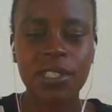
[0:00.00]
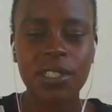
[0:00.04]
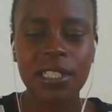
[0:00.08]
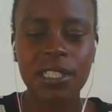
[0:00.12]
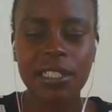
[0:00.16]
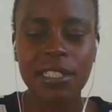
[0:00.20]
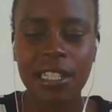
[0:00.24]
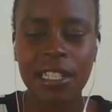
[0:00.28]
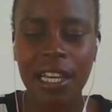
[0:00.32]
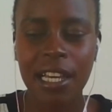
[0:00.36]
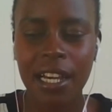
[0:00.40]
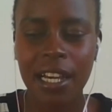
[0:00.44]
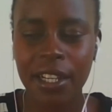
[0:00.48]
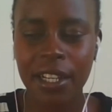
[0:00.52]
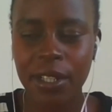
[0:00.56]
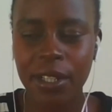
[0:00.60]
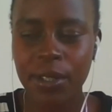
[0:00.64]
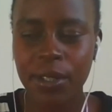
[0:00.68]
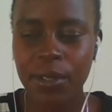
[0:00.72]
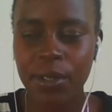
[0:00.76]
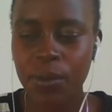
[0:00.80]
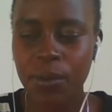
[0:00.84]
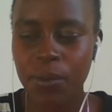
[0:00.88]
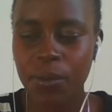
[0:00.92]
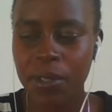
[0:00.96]
a
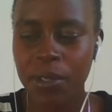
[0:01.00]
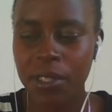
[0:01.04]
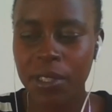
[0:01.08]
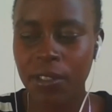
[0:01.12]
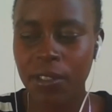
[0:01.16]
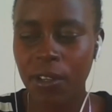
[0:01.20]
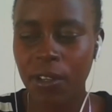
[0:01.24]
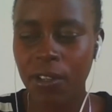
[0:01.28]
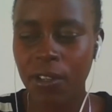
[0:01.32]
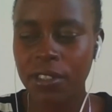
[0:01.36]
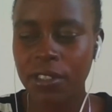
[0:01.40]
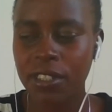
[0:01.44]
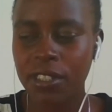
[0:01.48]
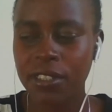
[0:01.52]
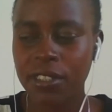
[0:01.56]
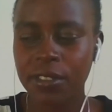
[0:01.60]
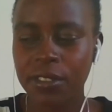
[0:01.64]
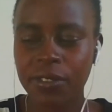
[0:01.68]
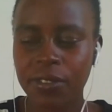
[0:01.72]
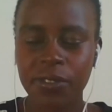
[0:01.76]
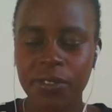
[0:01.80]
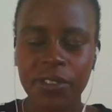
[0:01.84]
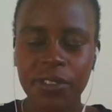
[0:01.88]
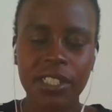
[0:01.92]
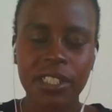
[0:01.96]
slide with all the
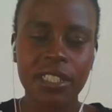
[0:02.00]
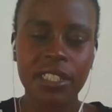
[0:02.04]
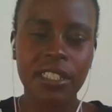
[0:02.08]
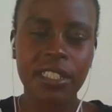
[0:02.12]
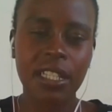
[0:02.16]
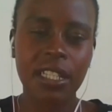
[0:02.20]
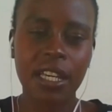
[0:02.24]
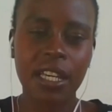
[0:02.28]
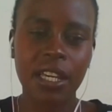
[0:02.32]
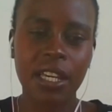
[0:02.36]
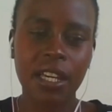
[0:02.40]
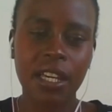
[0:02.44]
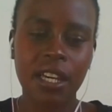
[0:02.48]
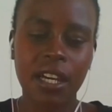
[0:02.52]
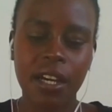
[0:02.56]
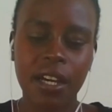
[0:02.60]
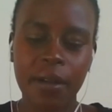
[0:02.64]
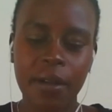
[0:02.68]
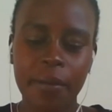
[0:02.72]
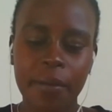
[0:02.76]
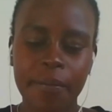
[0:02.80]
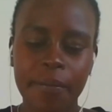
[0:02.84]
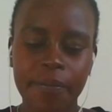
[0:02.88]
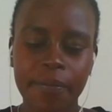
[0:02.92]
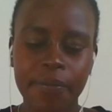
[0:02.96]
different
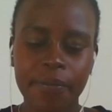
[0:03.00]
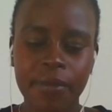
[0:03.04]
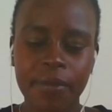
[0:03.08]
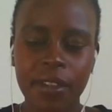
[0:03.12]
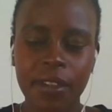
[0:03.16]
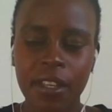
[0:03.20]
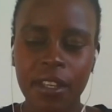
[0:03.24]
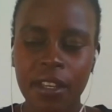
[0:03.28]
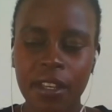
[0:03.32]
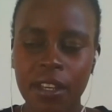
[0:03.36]
um,